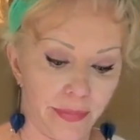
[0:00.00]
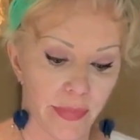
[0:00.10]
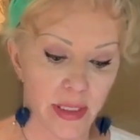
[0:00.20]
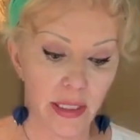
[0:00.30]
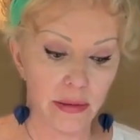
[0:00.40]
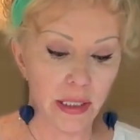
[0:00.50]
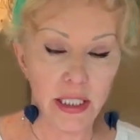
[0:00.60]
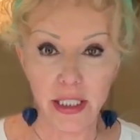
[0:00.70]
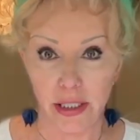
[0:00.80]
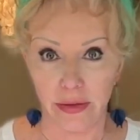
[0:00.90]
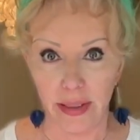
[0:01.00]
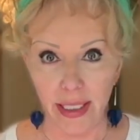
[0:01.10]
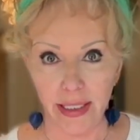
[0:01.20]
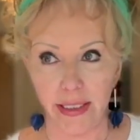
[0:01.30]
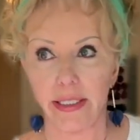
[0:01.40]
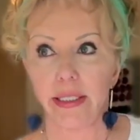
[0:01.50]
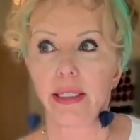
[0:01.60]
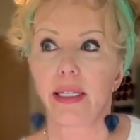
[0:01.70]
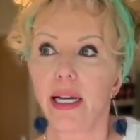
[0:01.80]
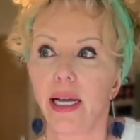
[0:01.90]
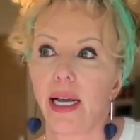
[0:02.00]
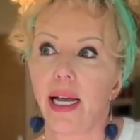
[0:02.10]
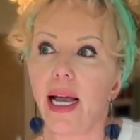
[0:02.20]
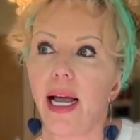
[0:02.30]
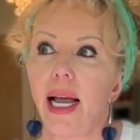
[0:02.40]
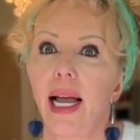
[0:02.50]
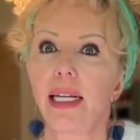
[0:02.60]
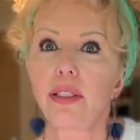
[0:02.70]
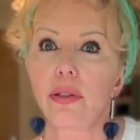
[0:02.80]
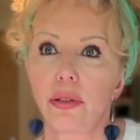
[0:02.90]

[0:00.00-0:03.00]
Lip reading: So I'm going to do that, and